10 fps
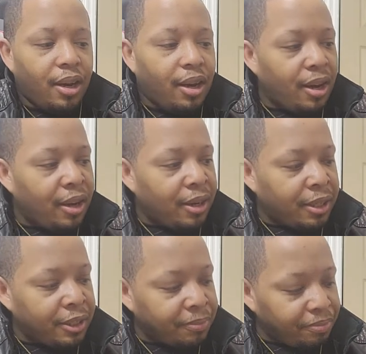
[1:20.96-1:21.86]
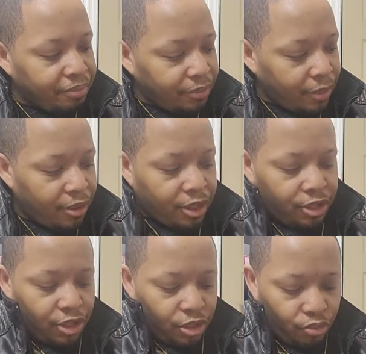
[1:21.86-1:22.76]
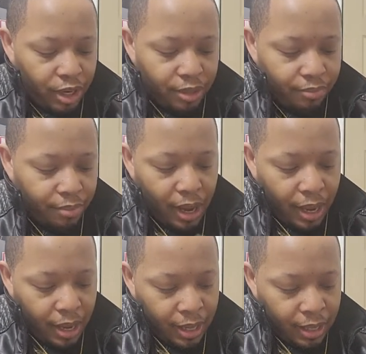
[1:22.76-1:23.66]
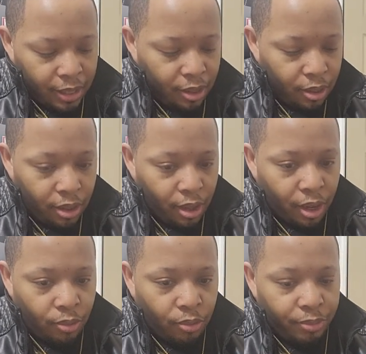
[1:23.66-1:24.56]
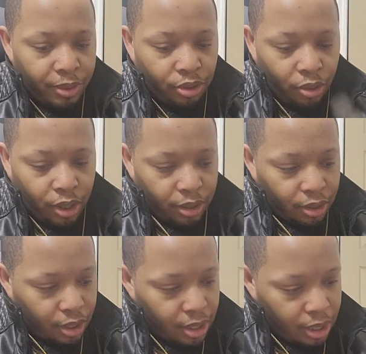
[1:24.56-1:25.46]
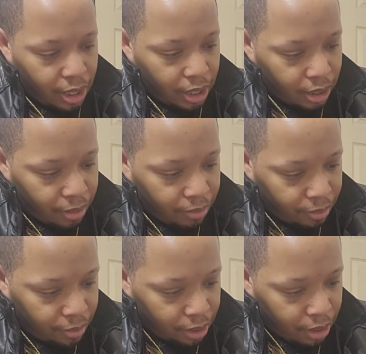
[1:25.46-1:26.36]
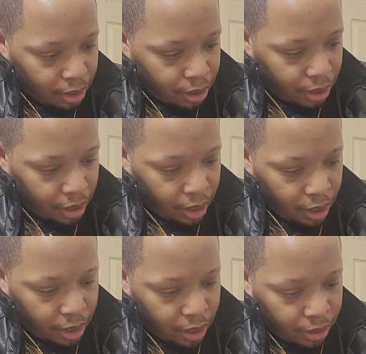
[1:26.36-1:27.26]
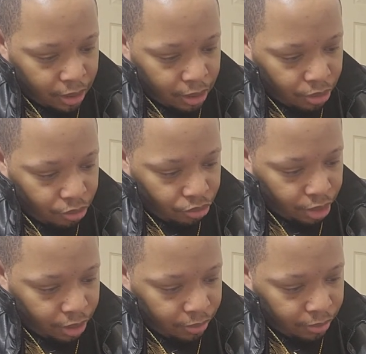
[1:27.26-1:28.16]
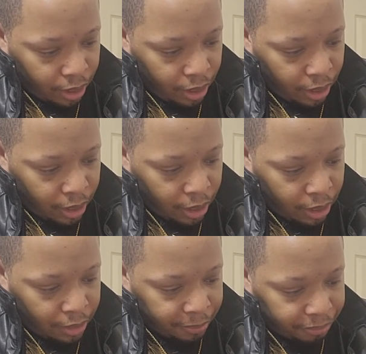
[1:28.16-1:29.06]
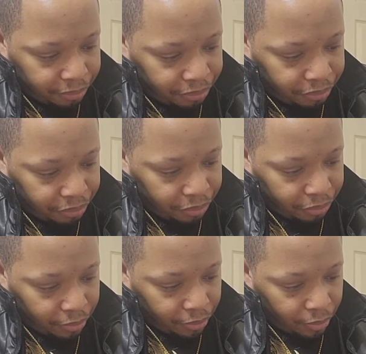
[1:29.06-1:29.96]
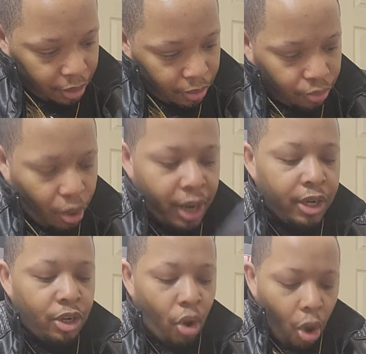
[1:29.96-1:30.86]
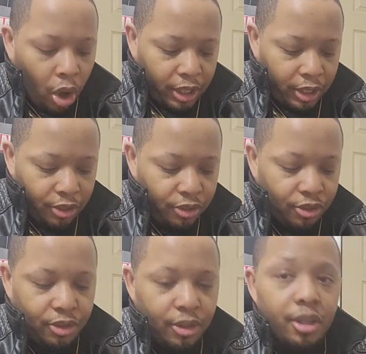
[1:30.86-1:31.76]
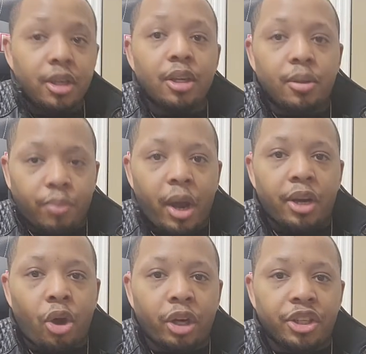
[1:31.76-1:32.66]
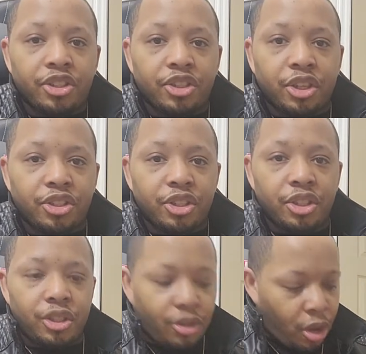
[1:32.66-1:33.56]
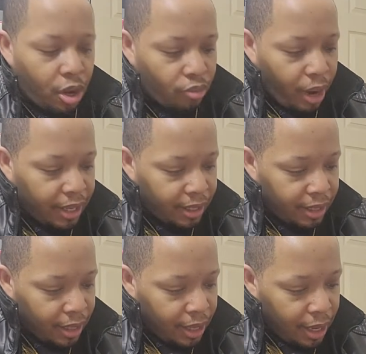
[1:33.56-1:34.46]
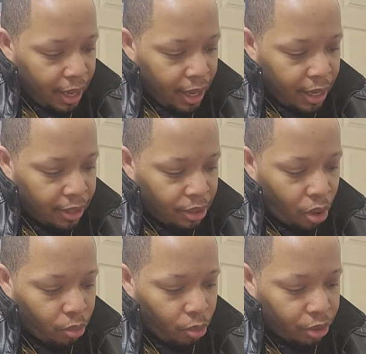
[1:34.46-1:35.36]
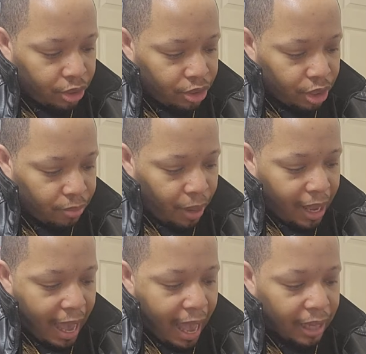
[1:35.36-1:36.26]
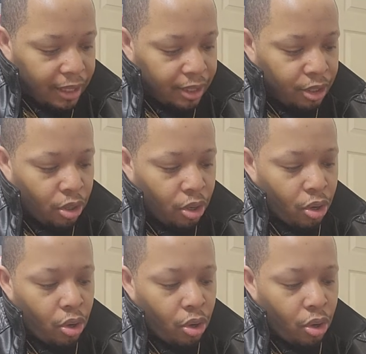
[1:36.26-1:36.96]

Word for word: Uh, this is written by, I want to make sure I get the name. Uh, this is written by Brian Hawkins. Brian Hawkins does the uh, writing, and the artwork is done by Alan